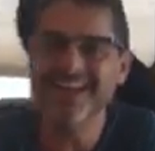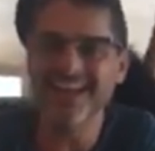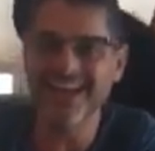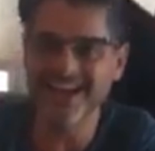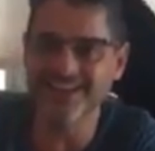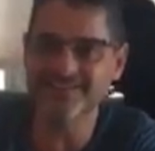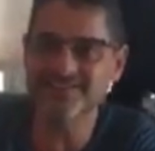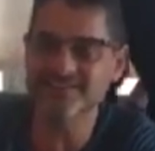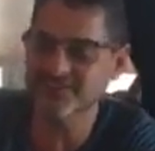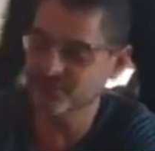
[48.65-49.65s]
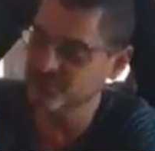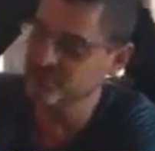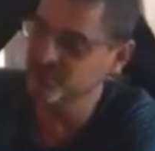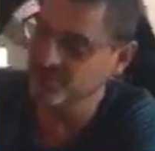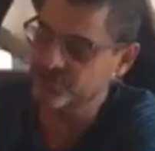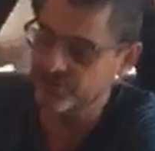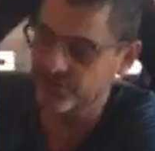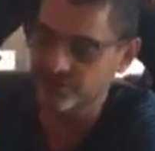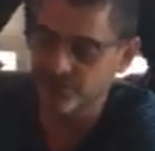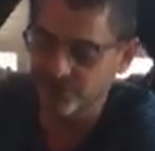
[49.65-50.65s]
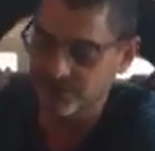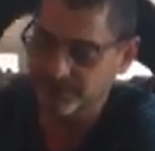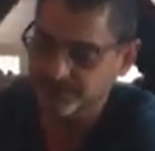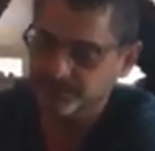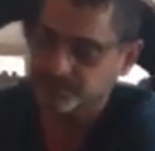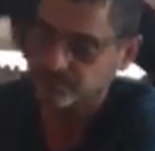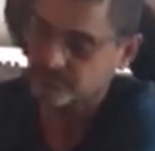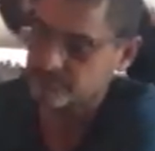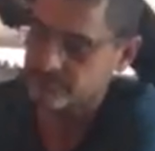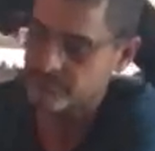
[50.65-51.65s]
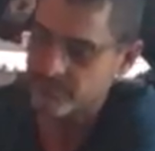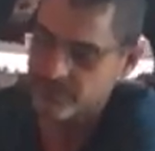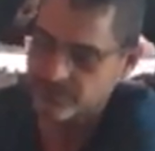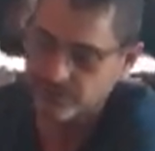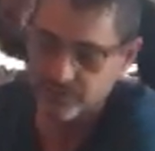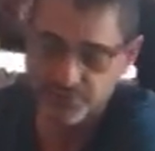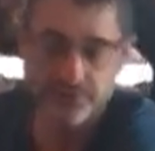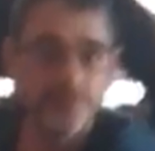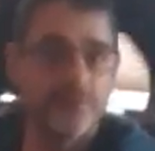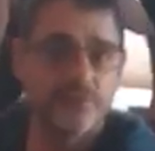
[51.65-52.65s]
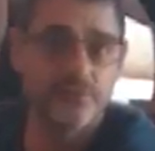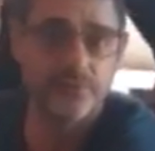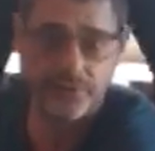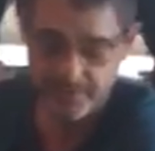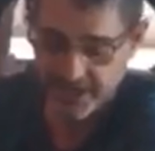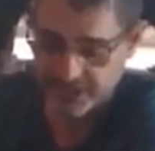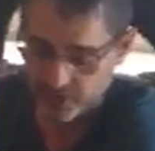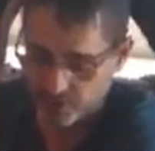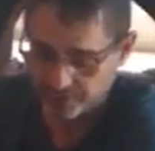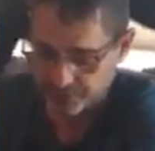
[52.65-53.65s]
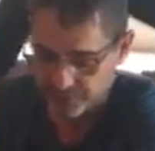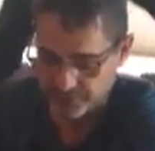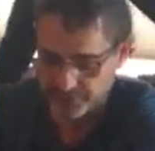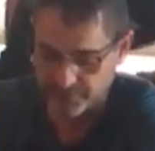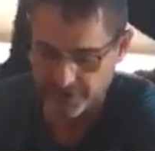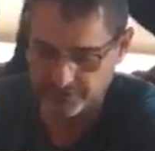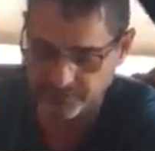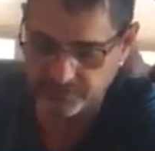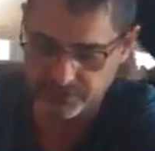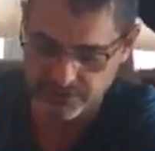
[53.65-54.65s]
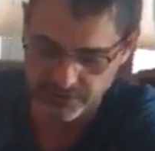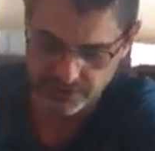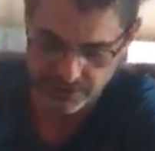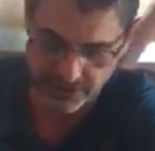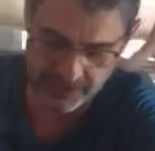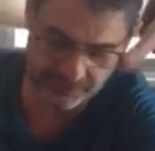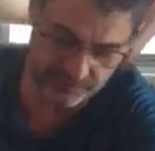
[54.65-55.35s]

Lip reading: And what you're going to do, you're going to put the back over her rear end and